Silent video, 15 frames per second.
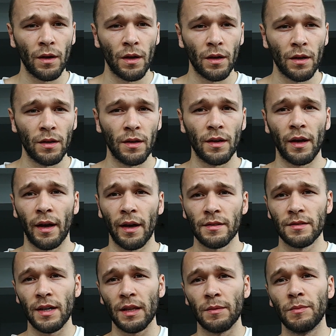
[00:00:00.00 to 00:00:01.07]
he has
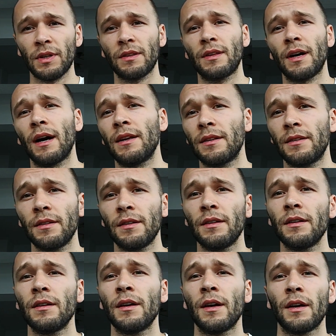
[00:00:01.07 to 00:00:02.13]
that
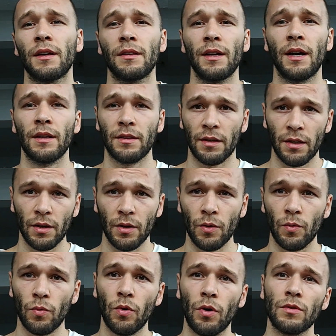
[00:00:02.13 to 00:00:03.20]
mentality that he
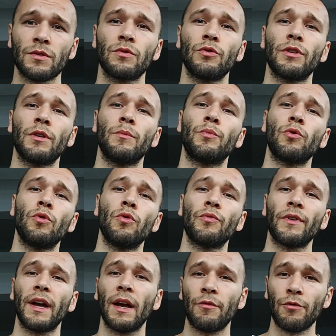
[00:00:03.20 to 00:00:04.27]
wants to improve
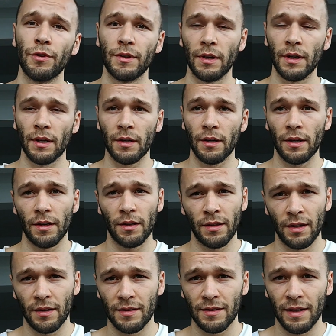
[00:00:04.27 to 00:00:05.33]
everything in
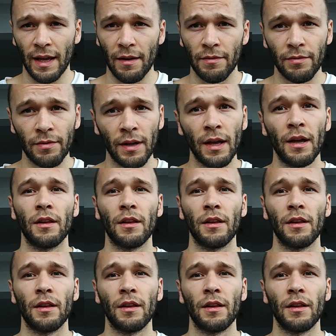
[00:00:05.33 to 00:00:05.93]
his life,